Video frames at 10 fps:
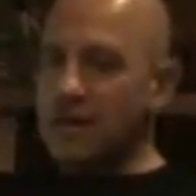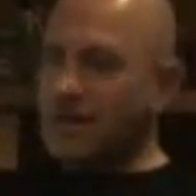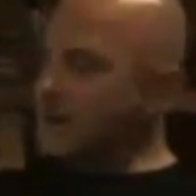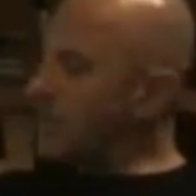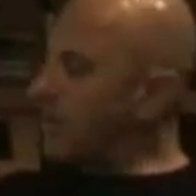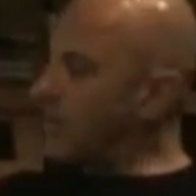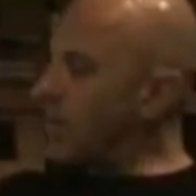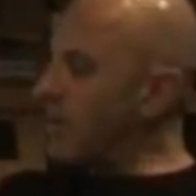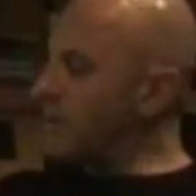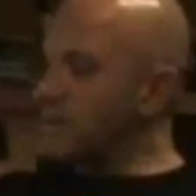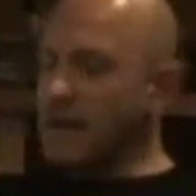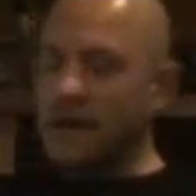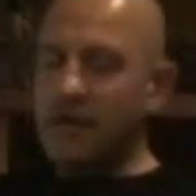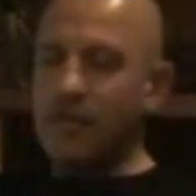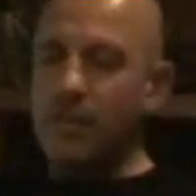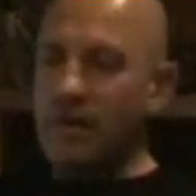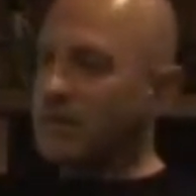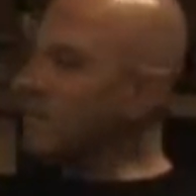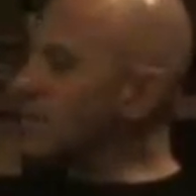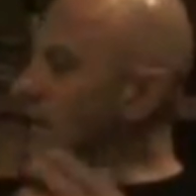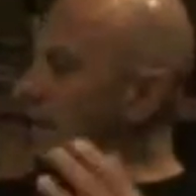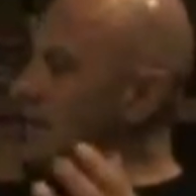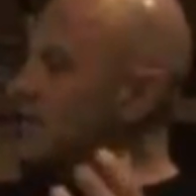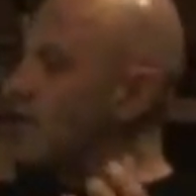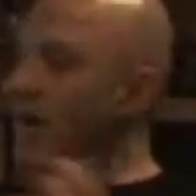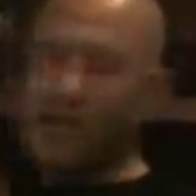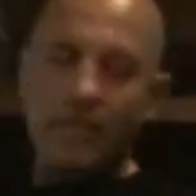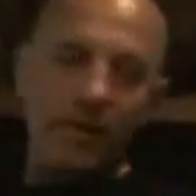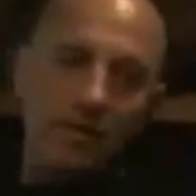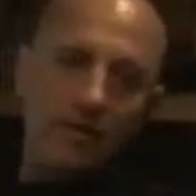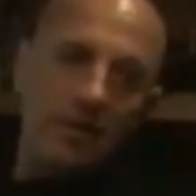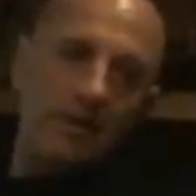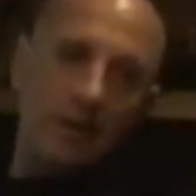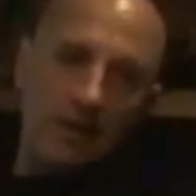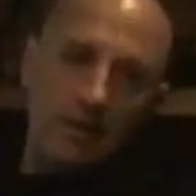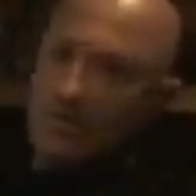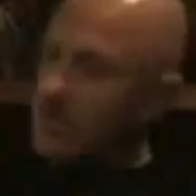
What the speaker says: That's probably why I'm particular about getting the right things in there